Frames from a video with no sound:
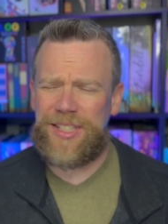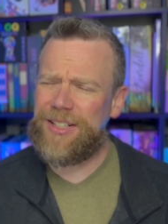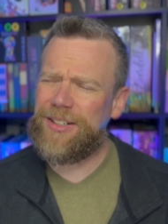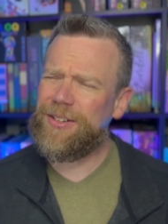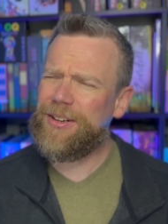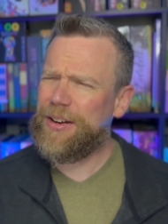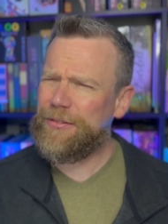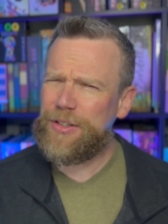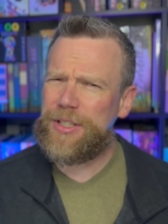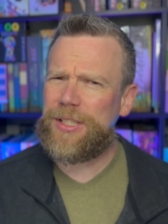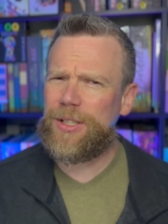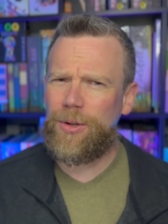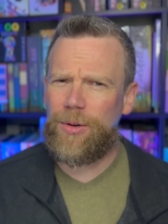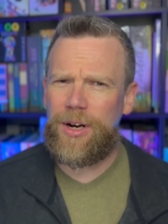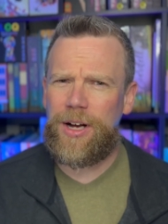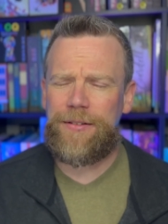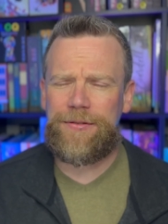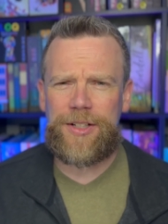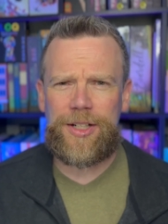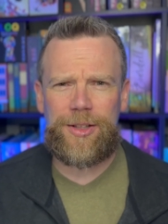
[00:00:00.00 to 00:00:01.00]
Every so
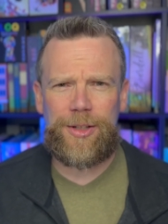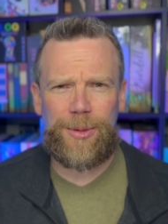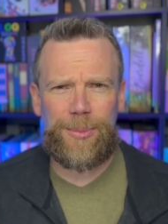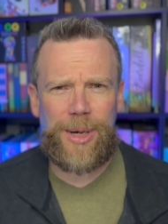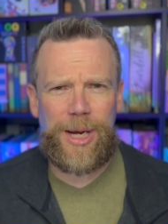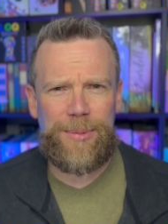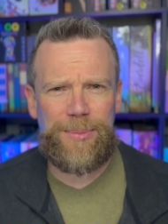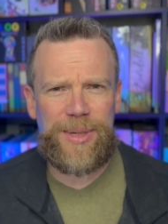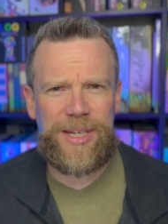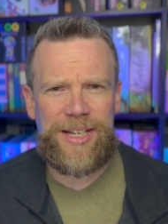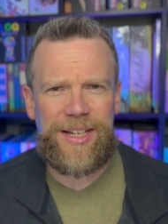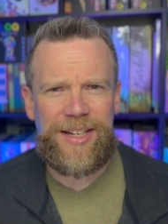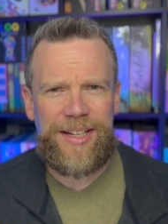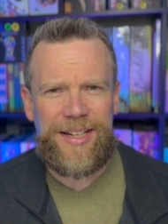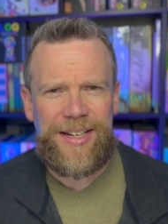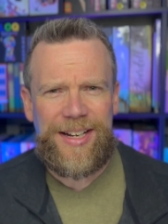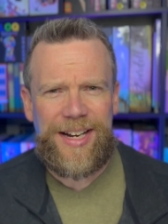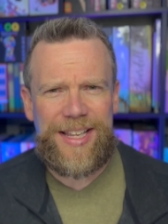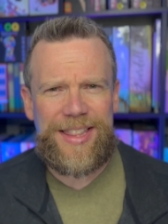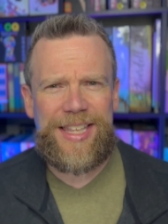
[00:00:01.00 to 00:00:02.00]
often there might be,
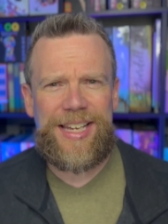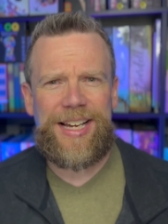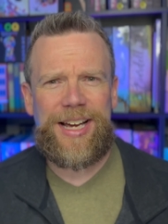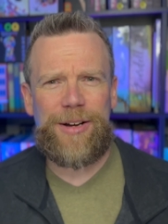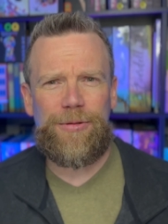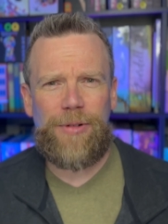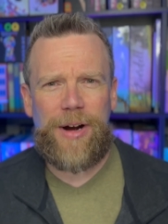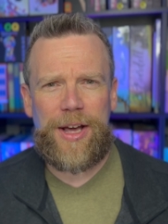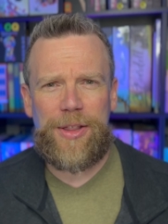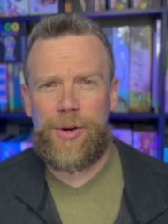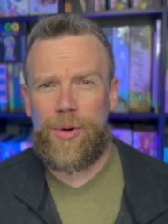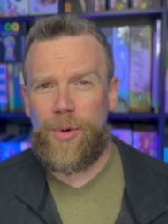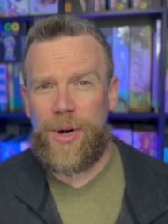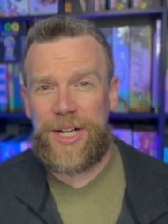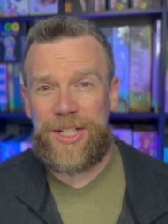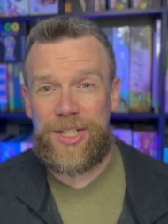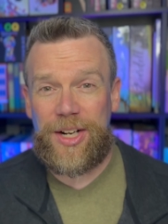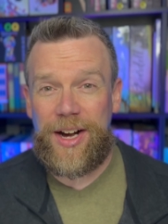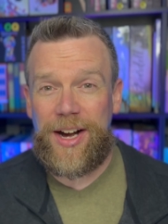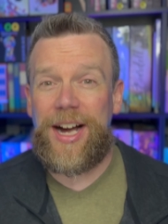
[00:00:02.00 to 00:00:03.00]
I think I'd rather
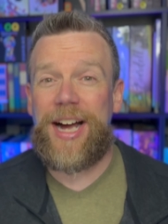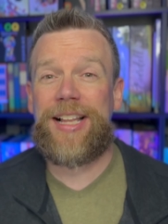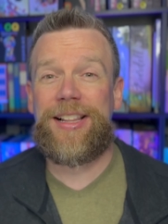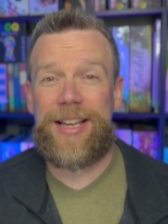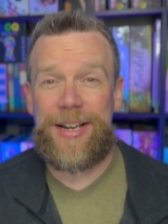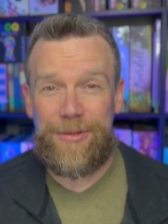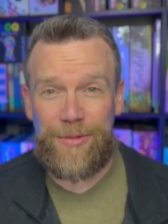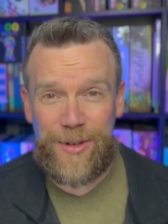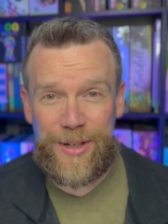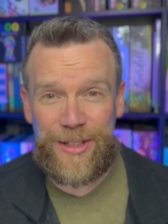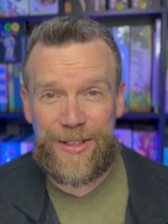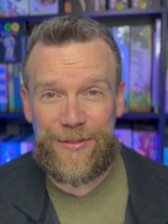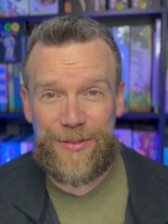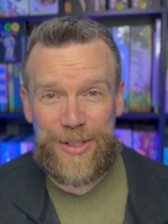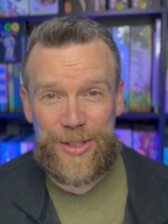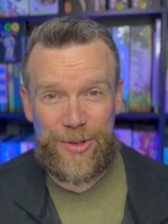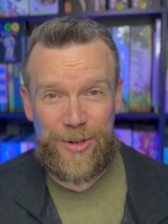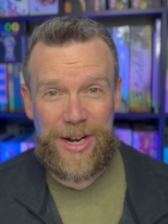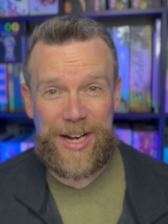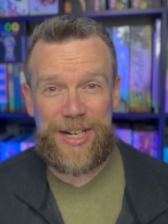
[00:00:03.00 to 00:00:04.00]
watch a highlight reel of a
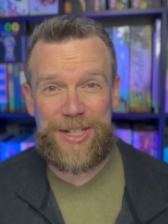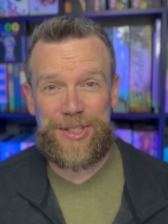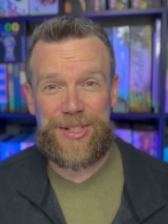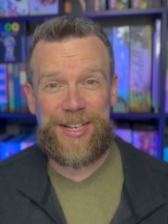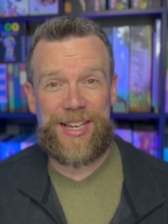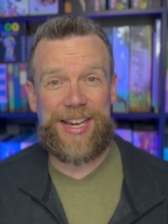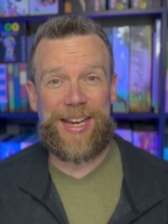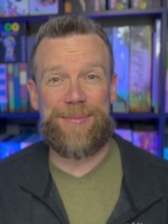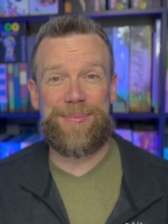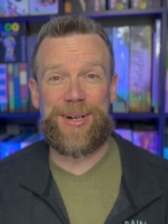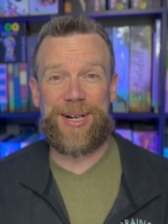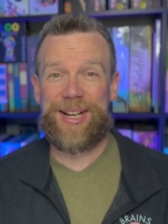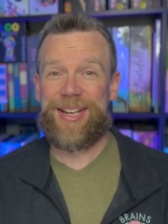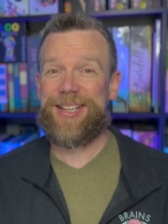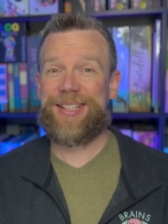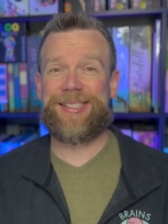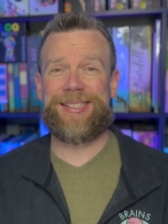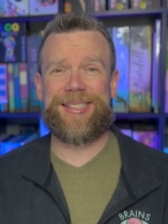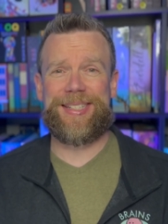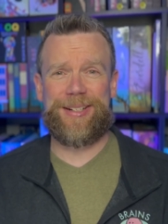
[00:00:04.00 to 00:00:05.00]
strategy game, but I
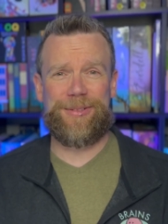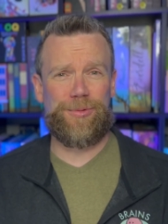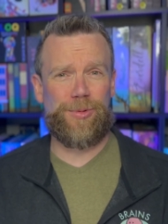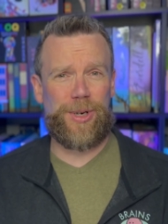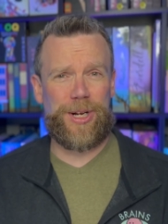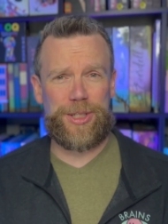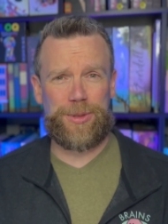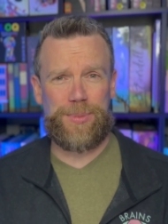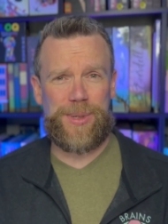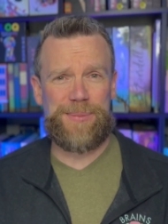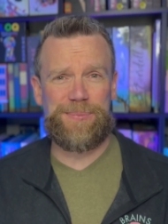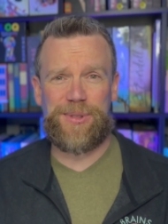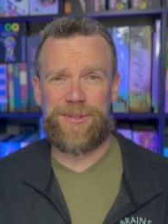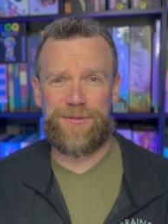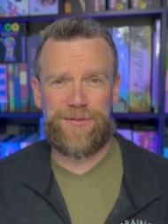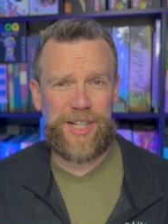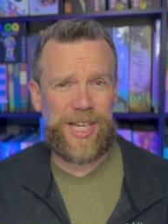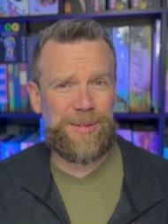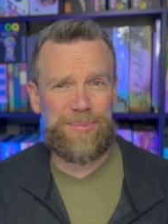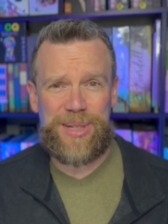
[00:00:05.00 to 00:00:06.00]
could sit and watch people
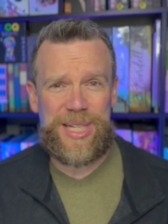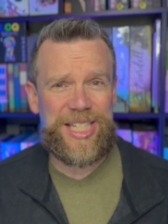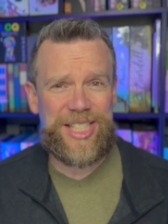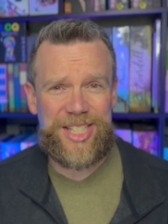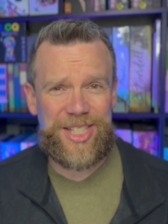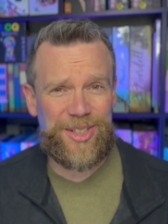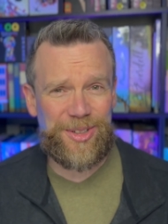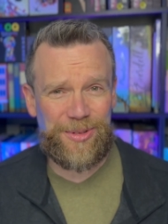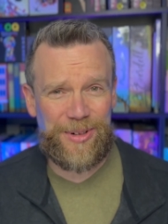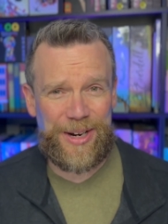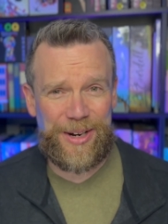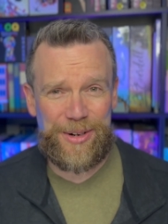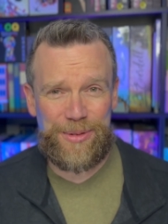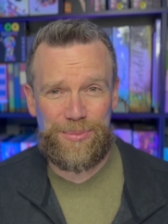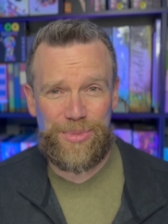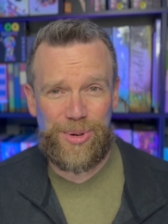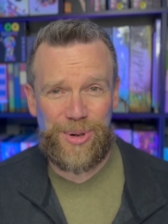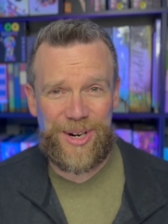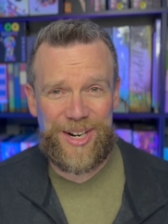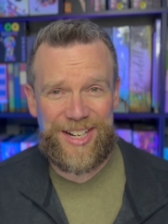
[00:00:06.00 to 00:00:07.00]
flick pieces around a
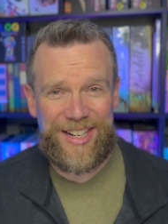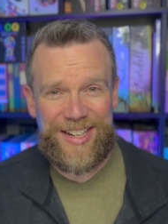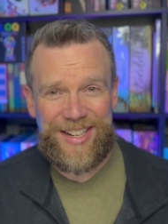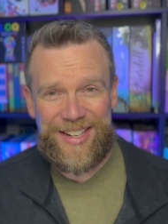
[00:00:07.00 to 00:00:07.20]
board.